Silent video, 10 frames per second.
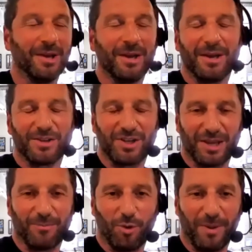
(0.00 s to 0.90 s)
seeing
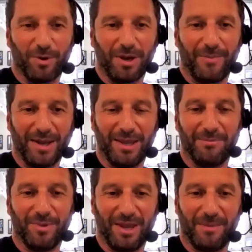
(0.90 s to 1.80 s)
more people come back in,
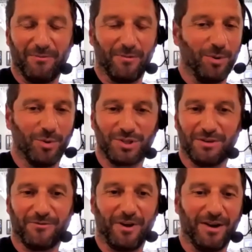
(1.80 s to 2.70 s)
but they've been reporting
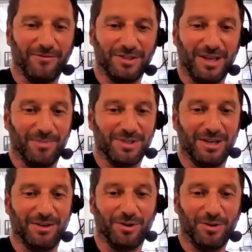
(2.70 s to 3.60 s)
5 to
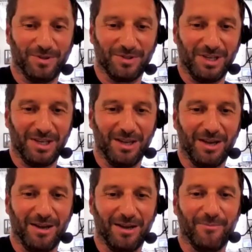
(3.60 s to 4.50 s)
10% occupancy.
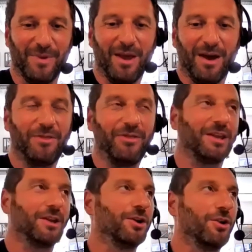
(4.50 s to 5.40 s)
I think
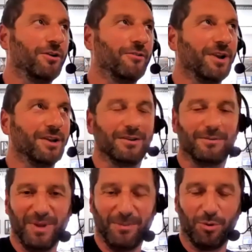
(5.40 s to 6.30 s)
a lot of London
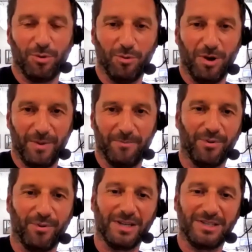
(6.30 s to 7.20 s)
people have been
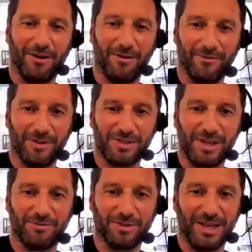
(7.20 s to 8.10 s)
priced out of the
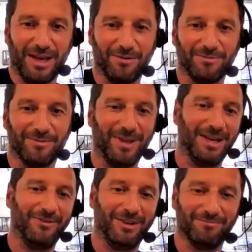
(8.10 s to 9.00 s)
centre of town. They
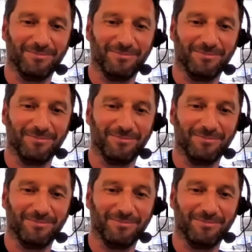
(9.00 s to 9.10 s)
live in